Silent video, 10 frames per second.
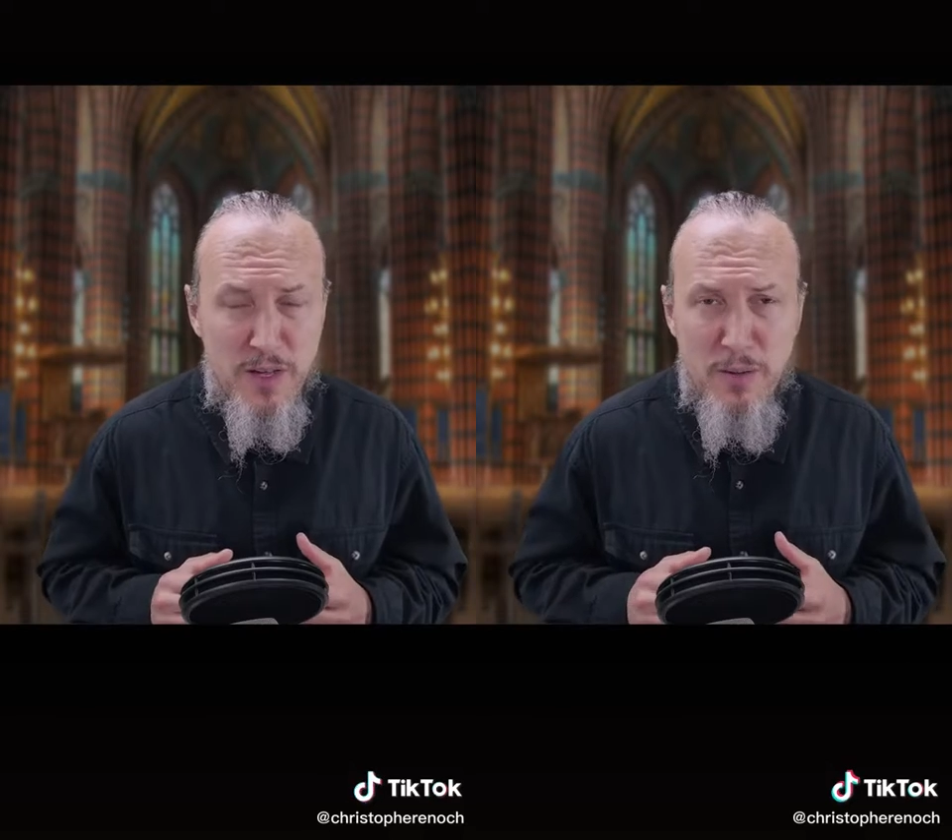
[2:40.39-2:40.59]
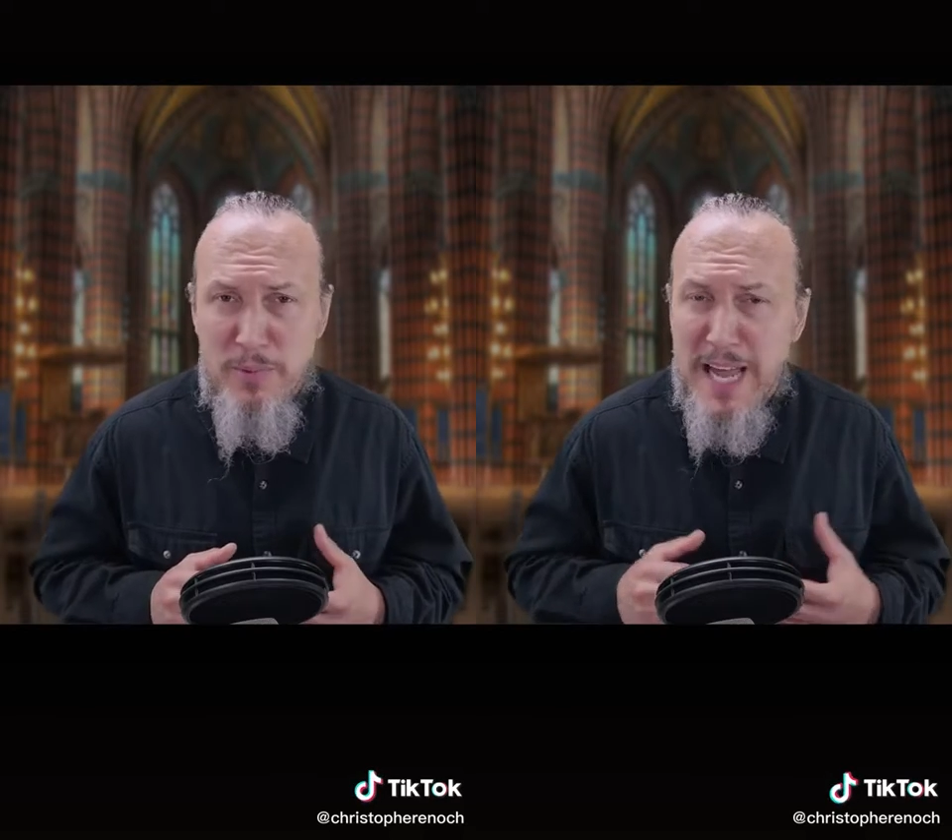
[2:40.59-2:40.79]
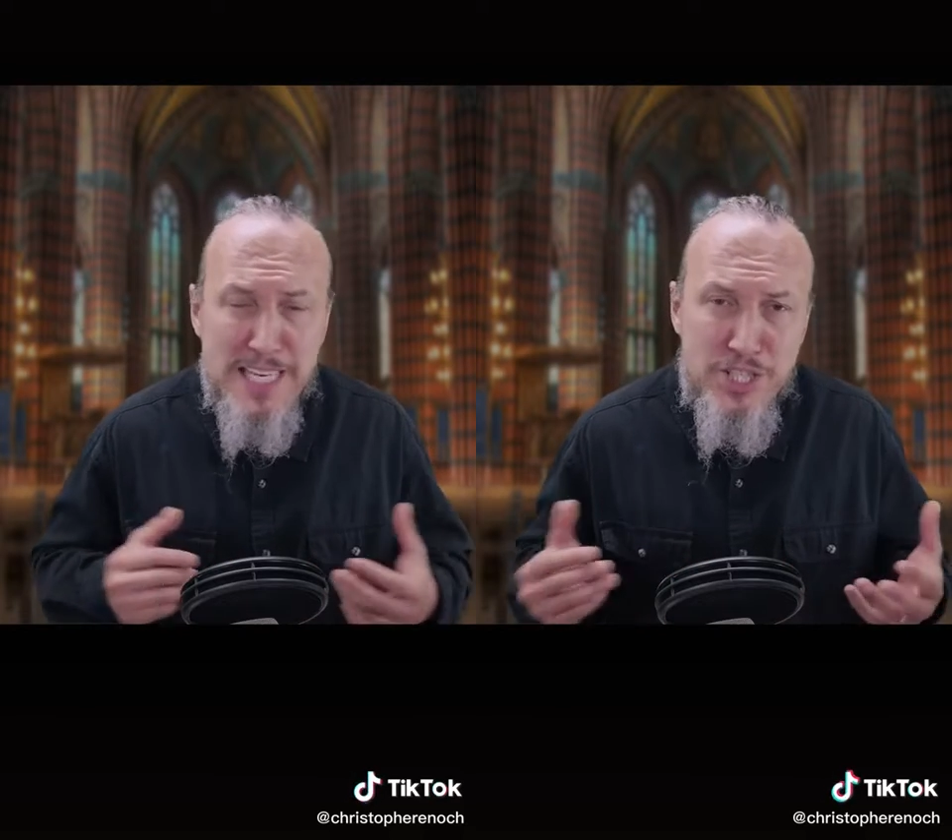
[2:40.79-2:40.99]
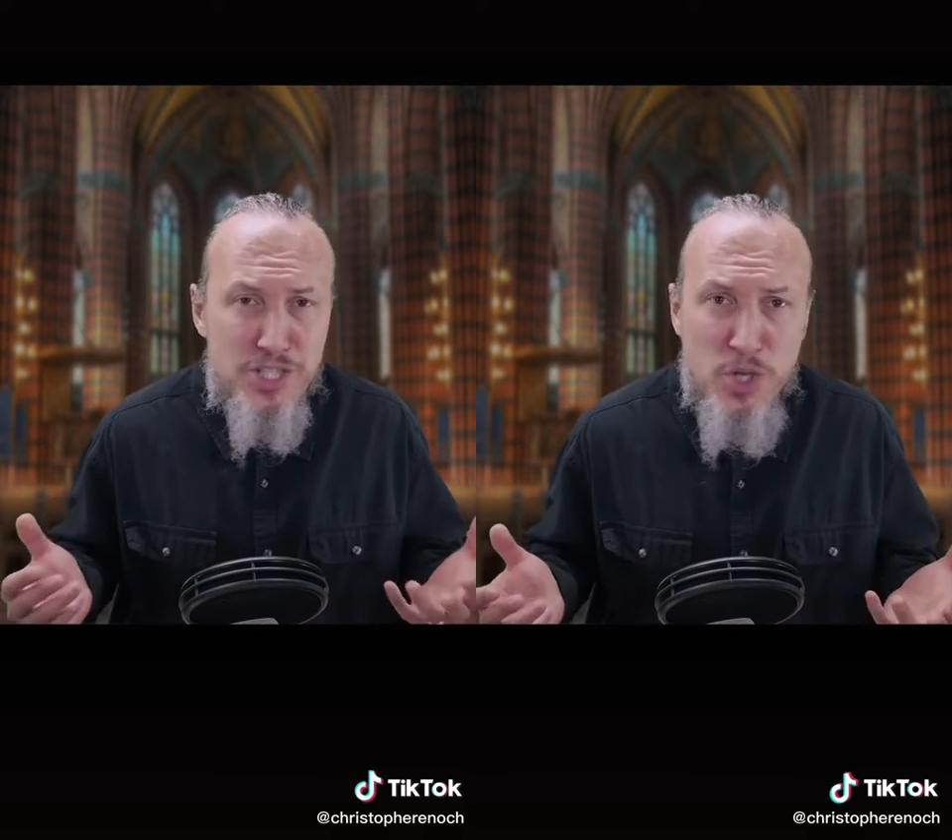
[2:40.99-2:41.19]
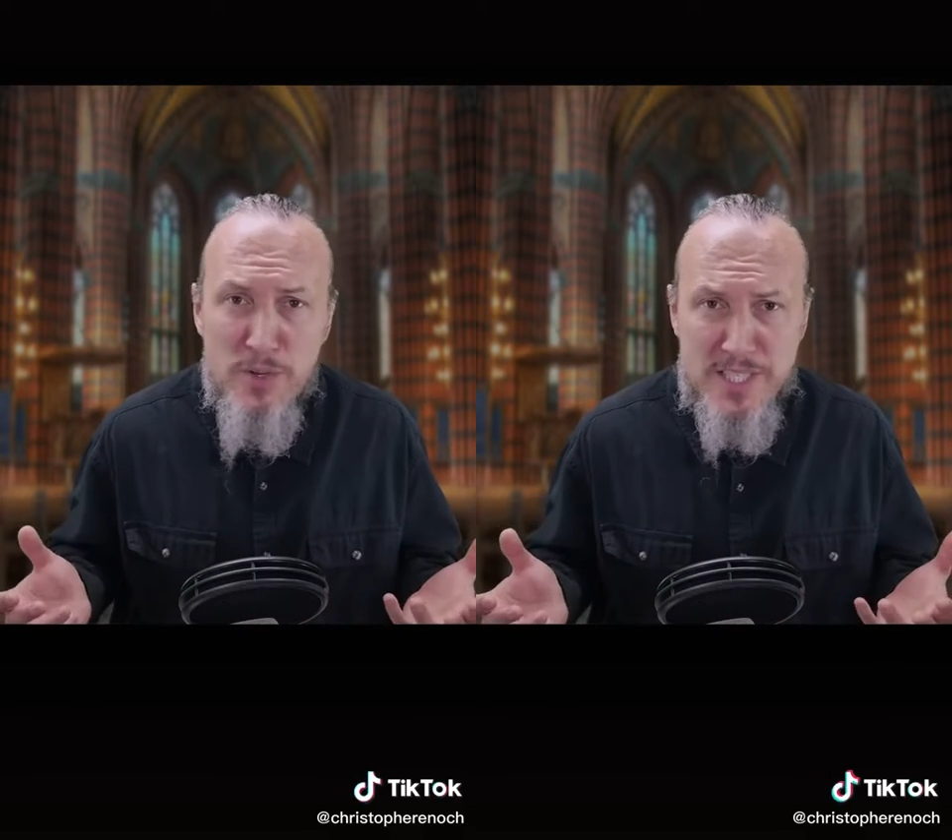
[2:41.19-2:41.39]
but I just
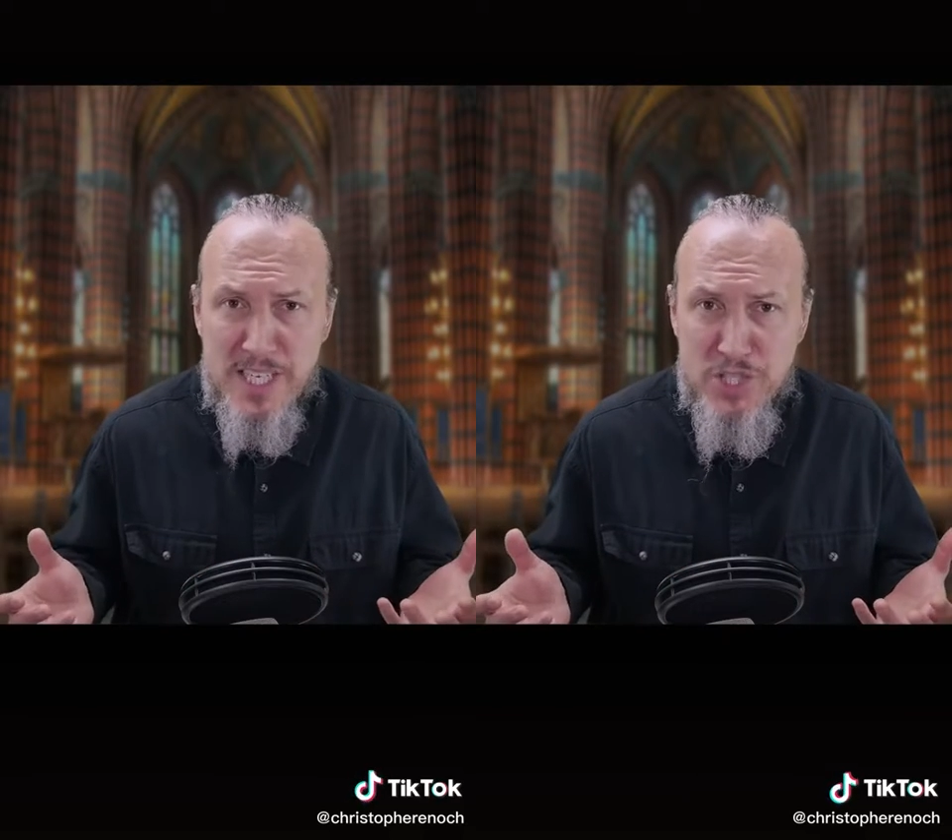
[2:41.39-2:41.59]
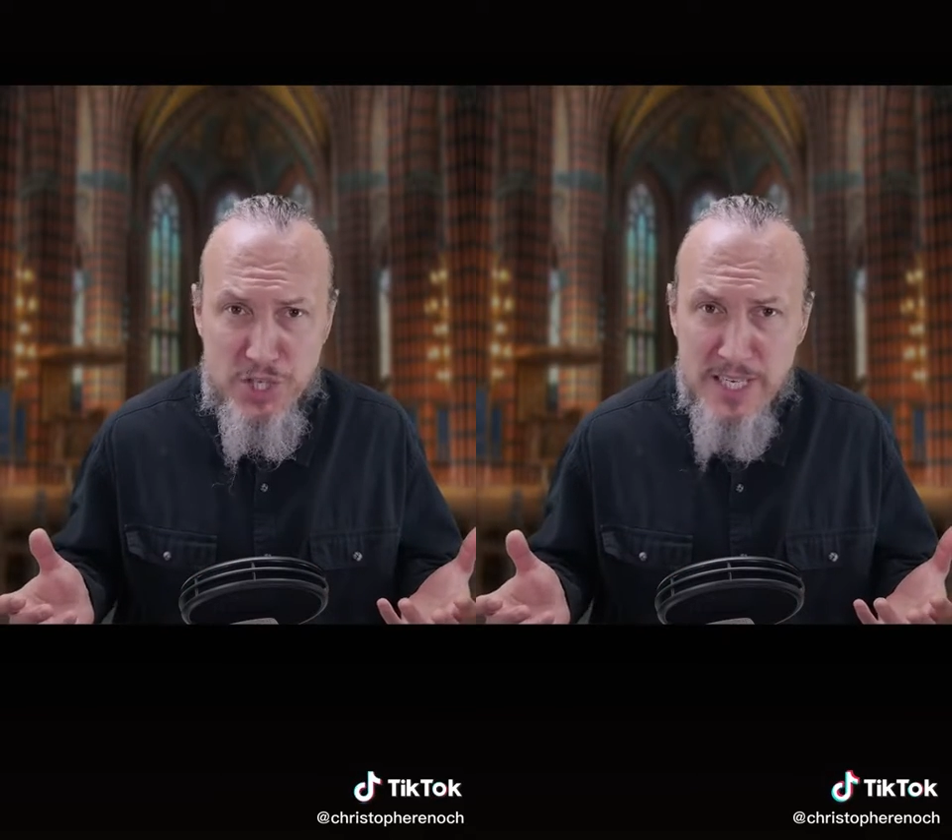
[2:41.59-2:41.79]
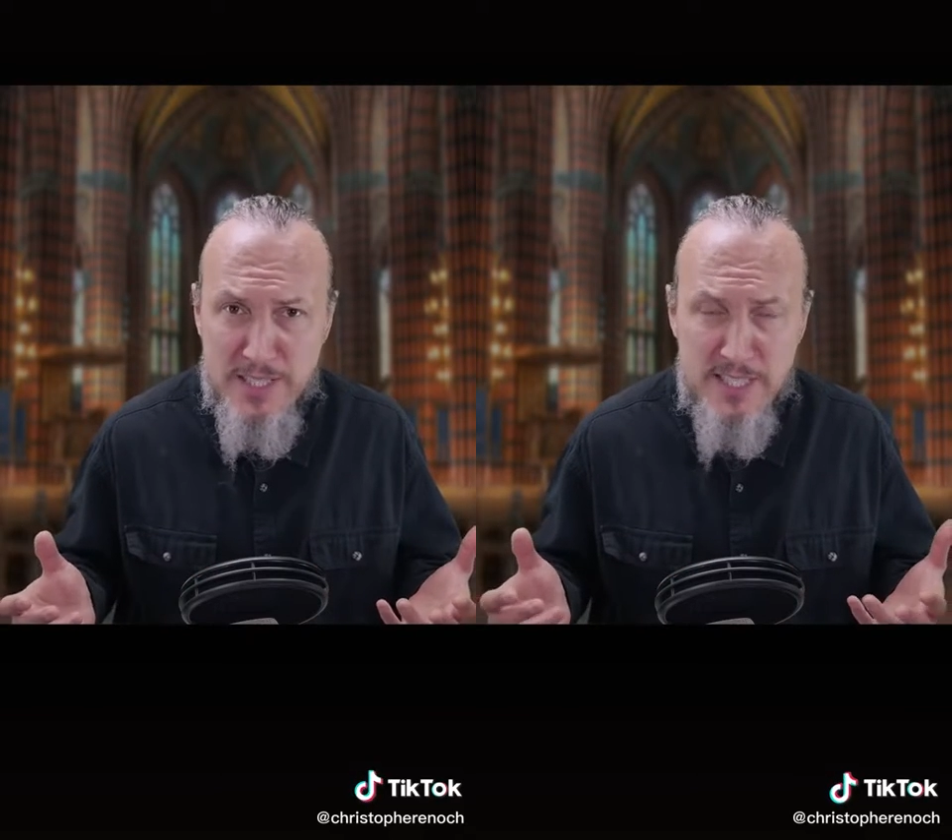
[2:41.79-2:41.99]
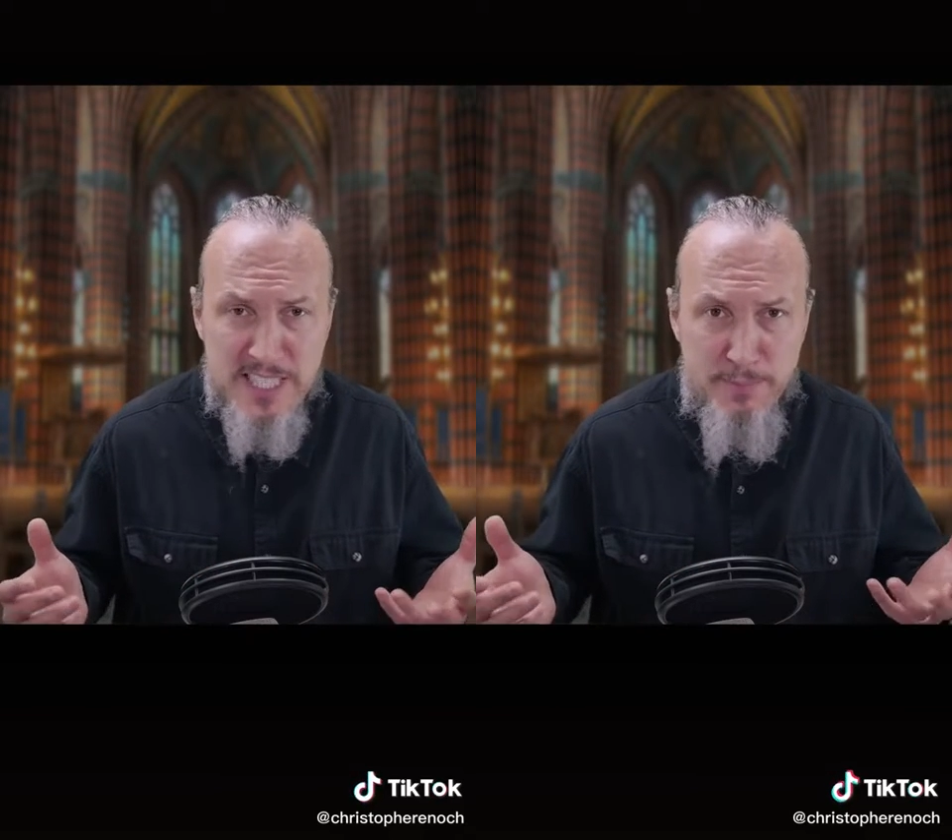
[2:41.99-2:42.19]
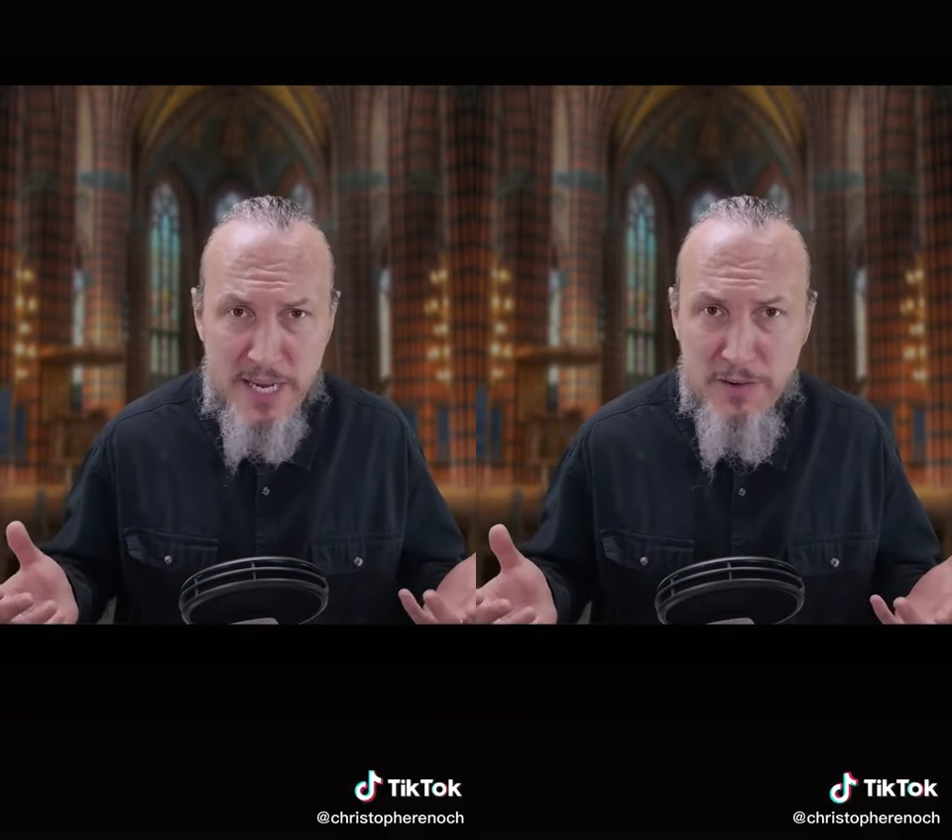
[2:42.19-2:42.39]
don't see Jesus as
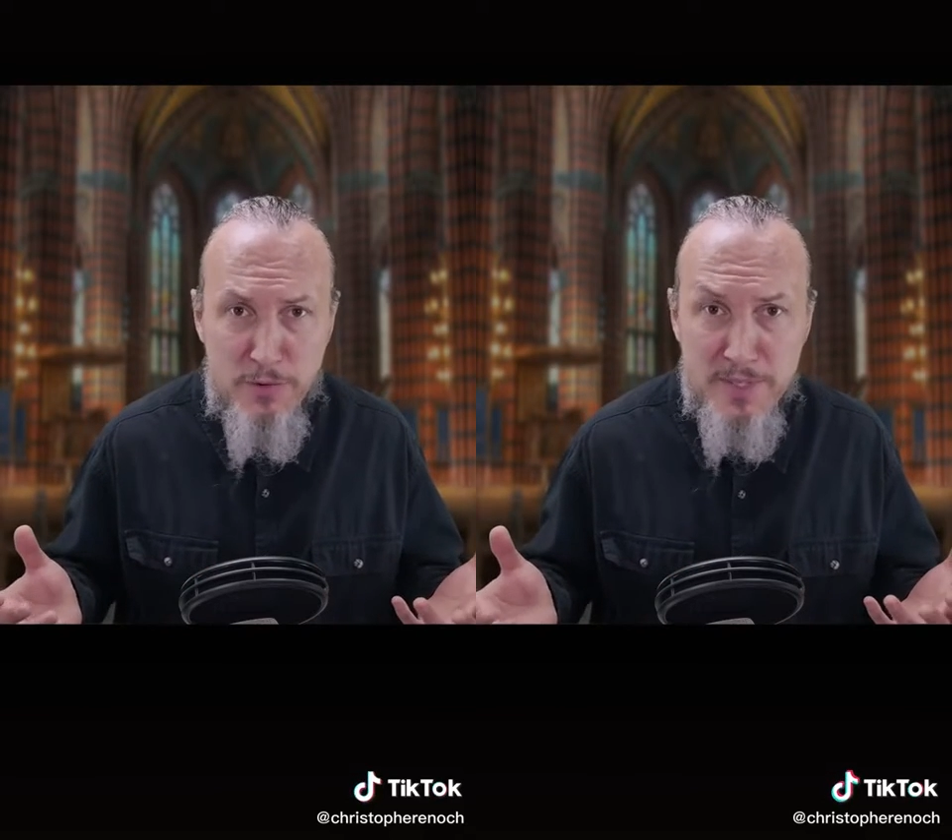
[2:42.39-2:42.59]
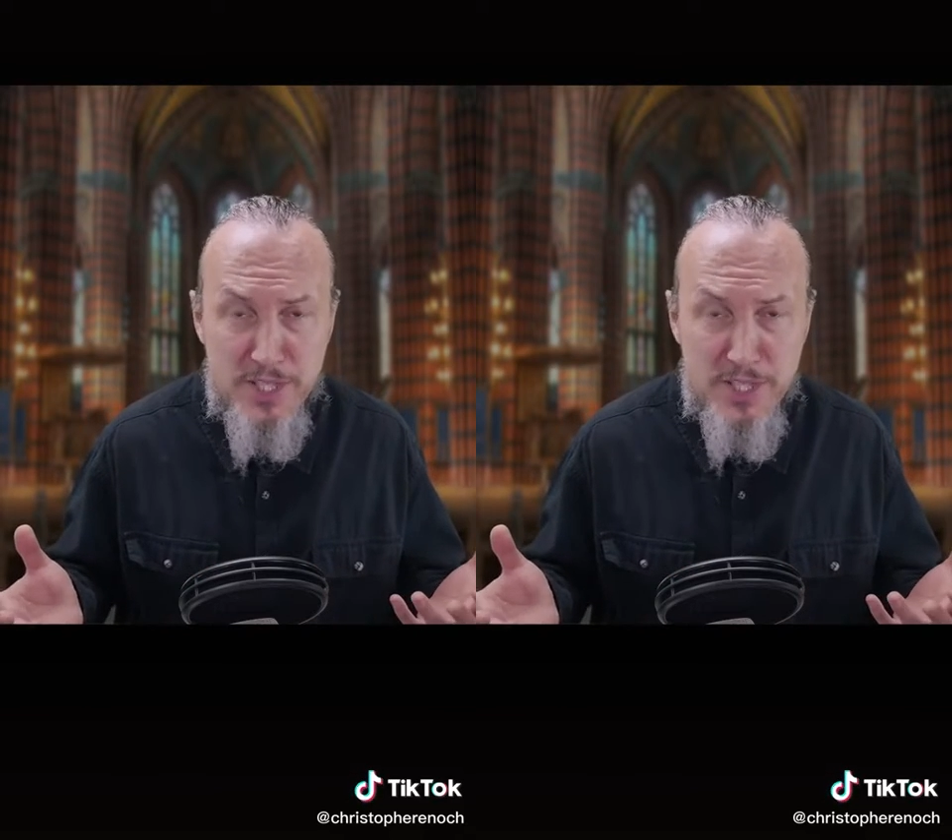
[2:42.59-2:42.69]
being from the